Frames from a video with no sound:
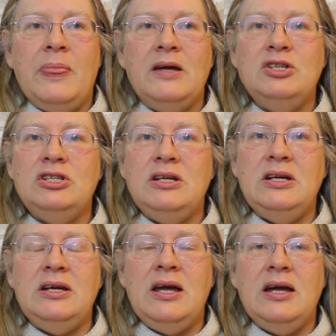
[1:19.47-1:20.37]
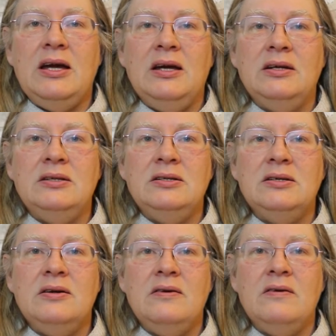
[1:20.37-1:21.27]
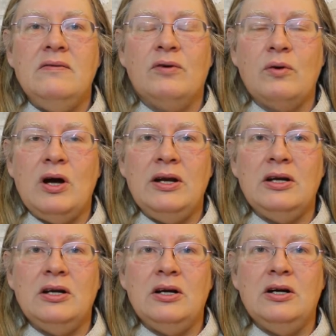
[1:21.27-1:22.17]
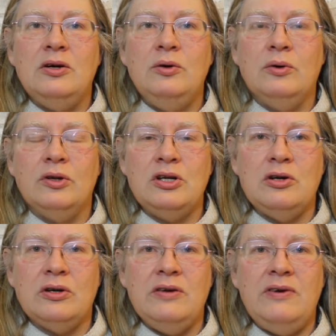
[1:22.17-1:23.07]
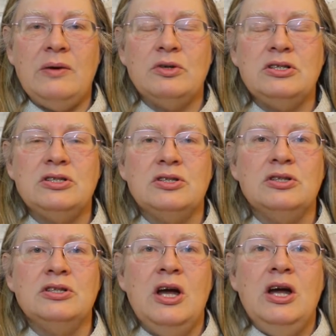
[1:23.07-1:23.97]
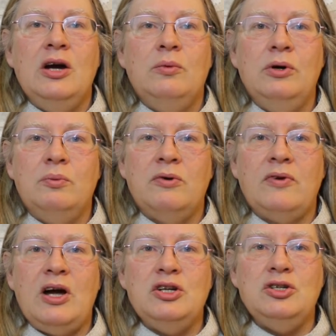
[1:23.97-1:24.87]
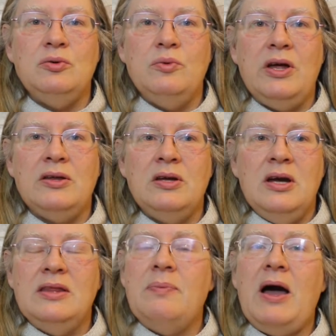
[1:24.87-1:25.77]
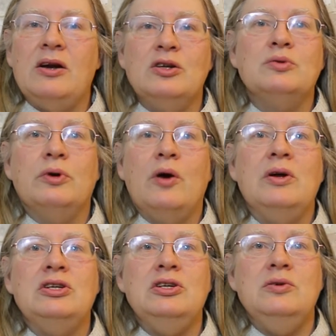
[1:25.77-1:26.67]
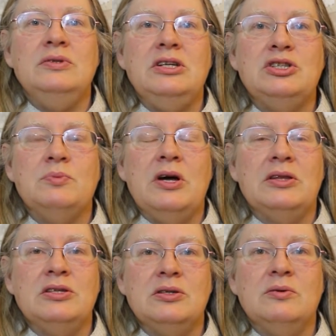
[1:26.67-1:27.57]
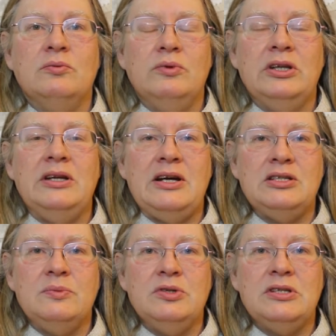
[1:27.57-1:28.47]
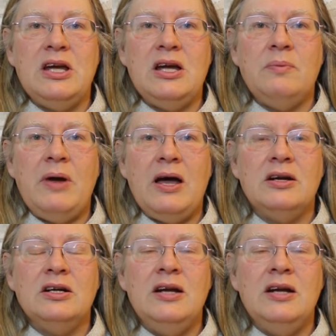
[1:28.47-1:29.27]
Jeannie and Veronica, who are the Yarny Fiber Sisters, will provide you with the patterns we're going to use each month. It's a really nice mosaic pattern